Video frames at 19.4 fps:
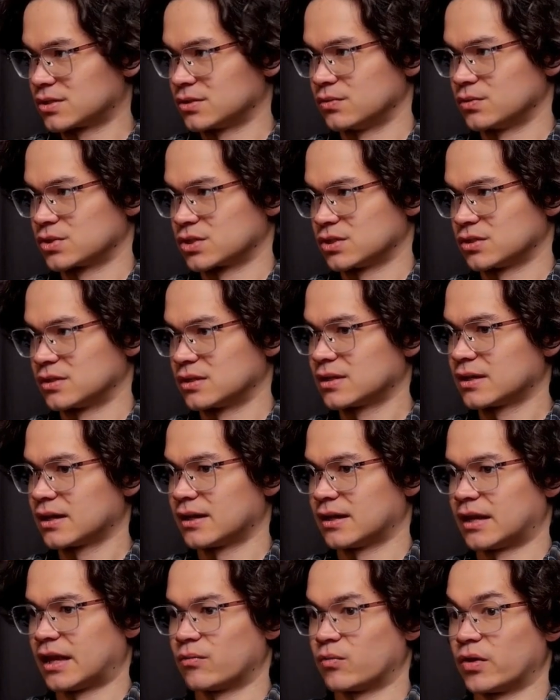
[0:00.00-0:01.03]
solution,
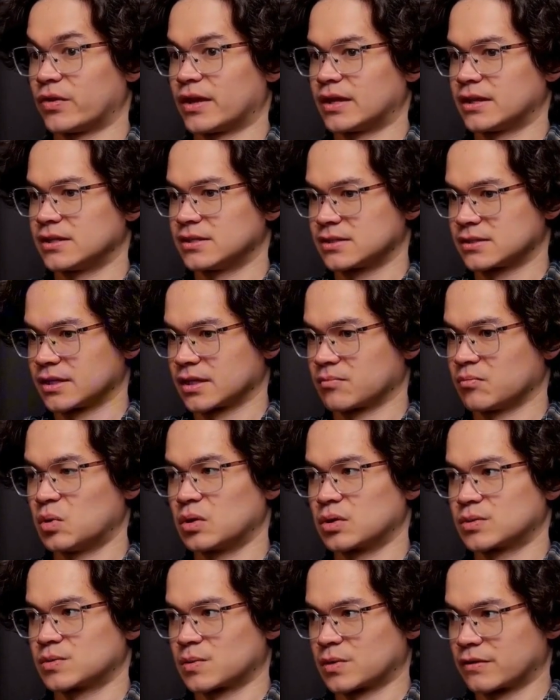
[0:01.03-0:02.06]
and one that is like
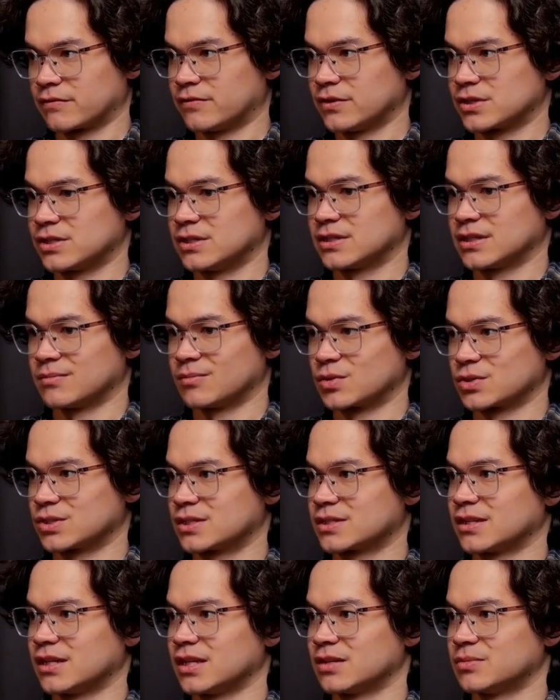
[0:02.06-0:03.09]
much more efficient and more
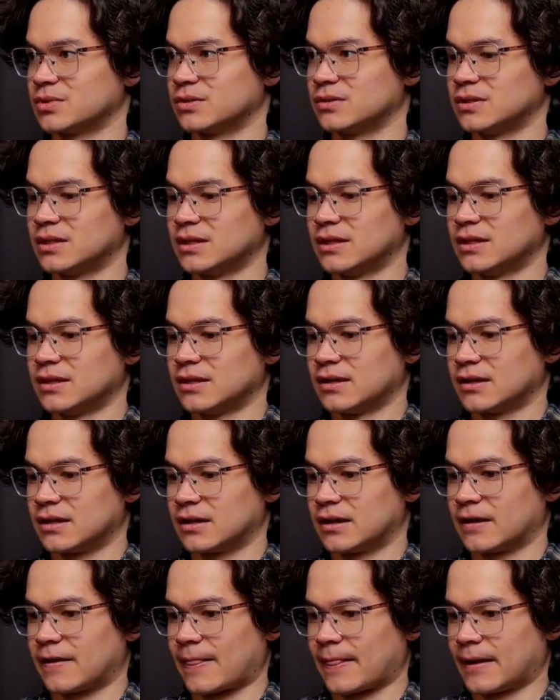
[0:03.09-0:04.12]
sustainable,
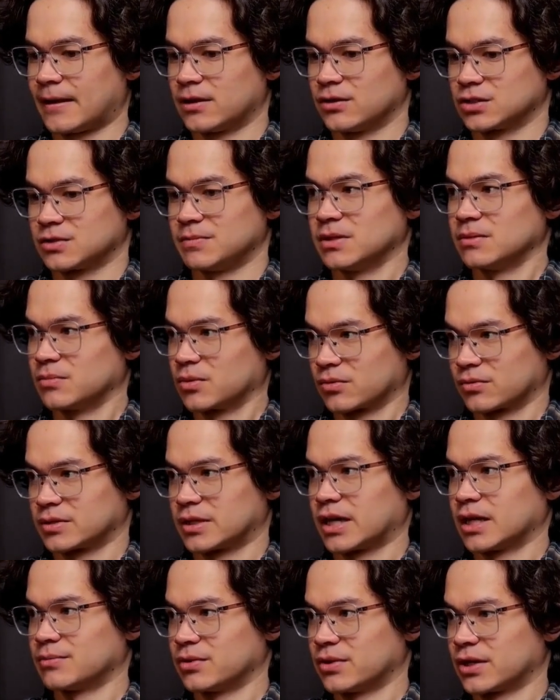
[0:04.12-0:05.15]
and ultimately more
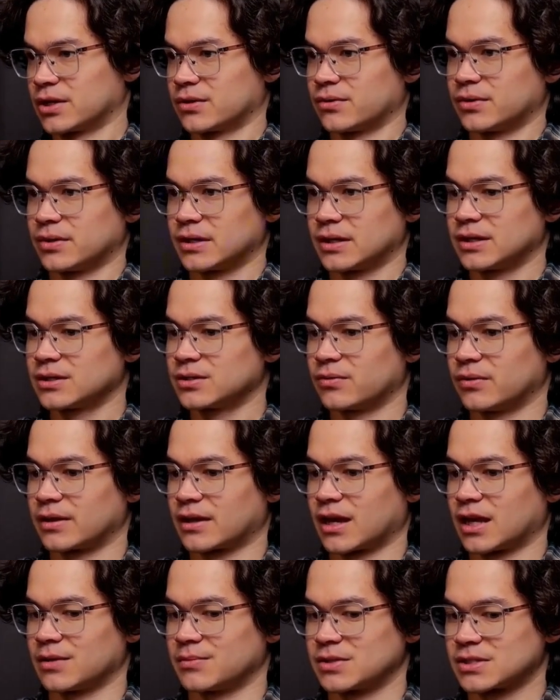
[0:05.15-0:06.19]
reliable than
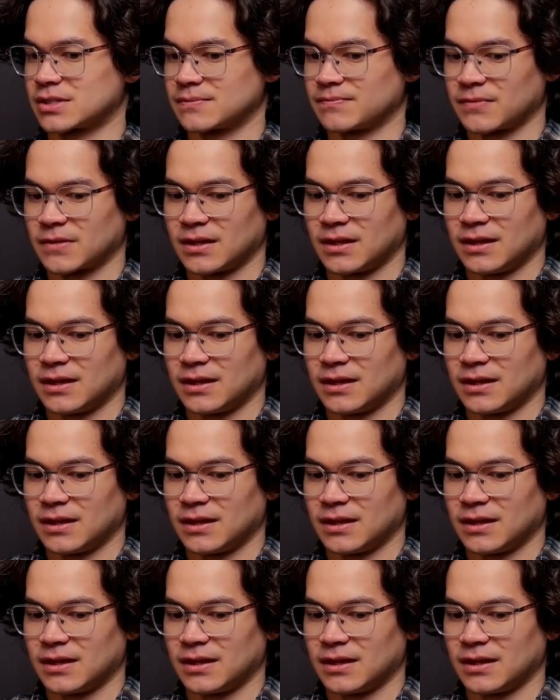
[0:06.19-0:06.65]
growing cannabis.